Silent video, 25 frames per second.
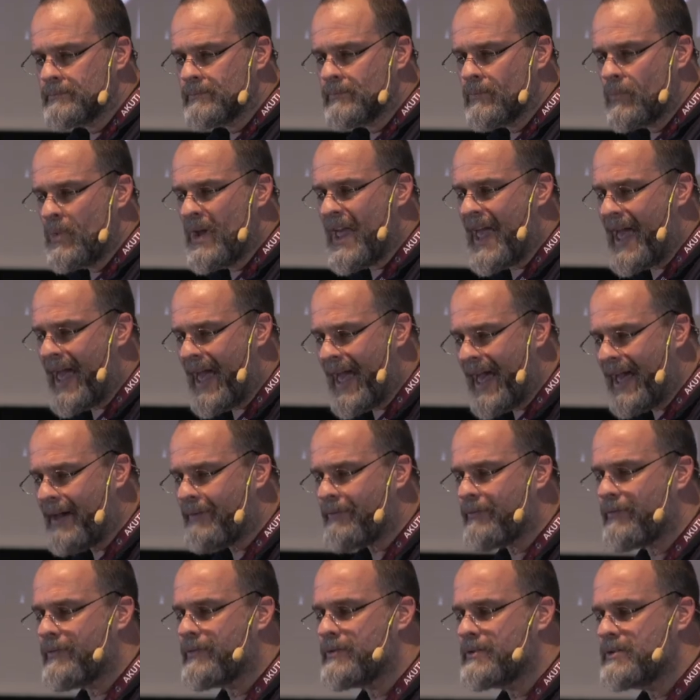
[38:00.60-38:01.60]
We have
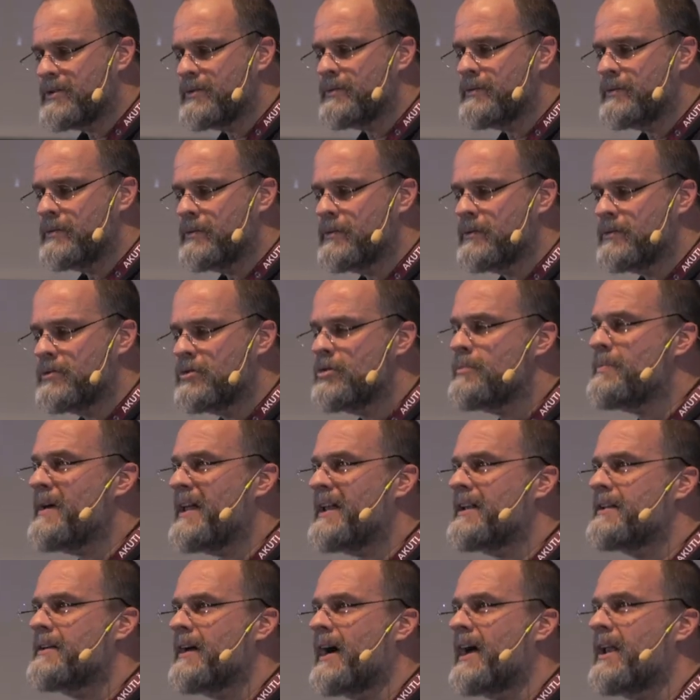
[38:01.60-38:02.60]
to do better
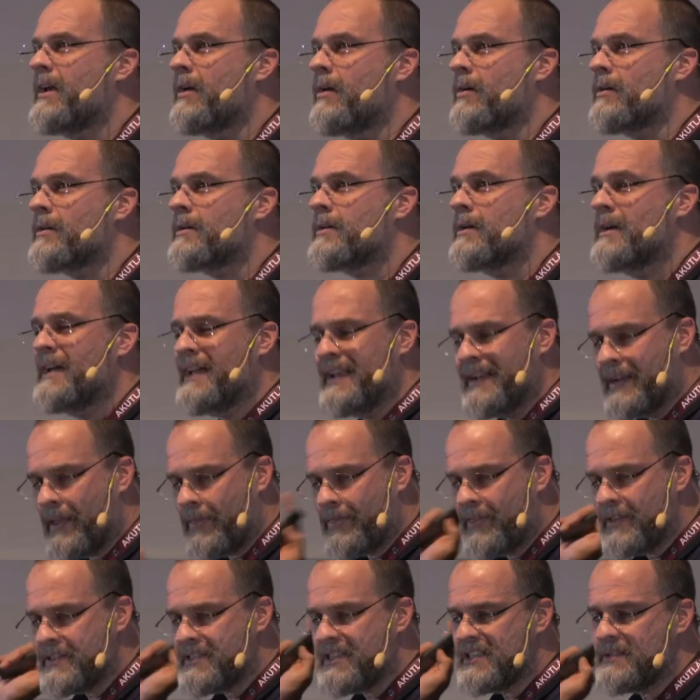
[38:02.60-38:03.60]
dialogue. Now,
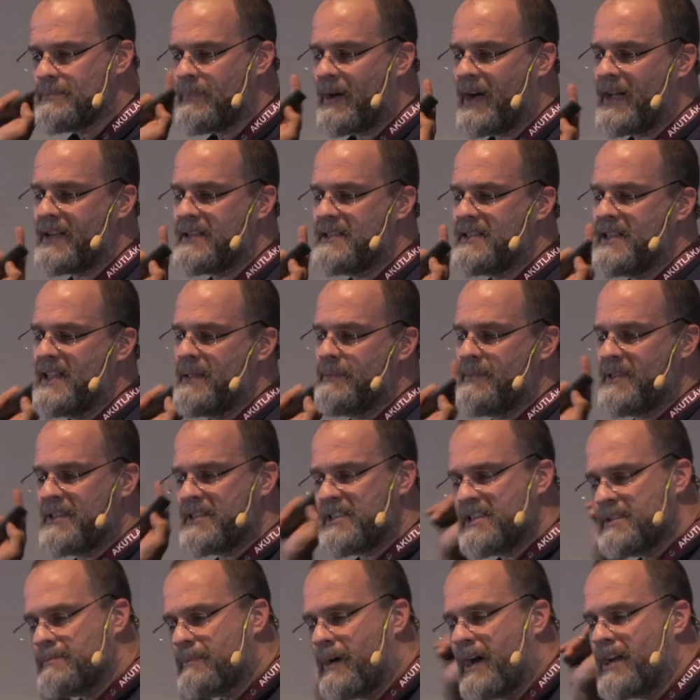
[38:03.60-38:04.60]
this is my team, this
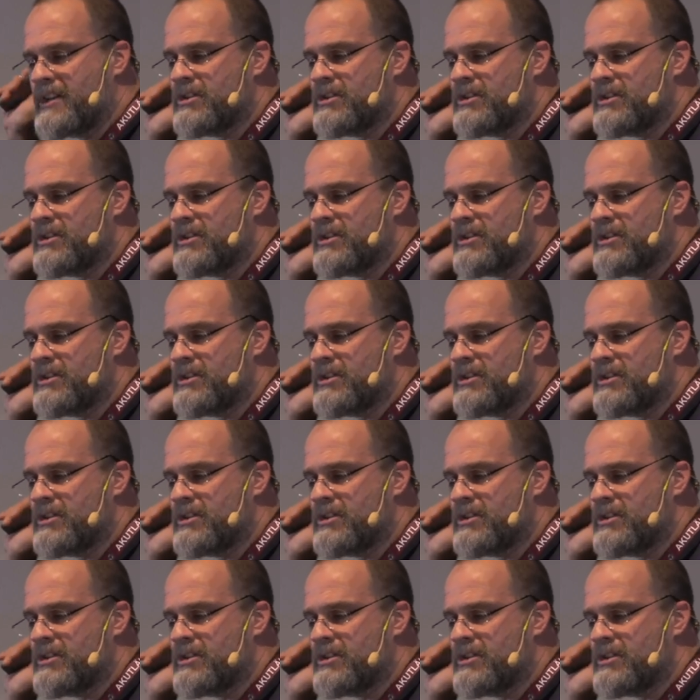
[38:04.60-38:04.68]
is my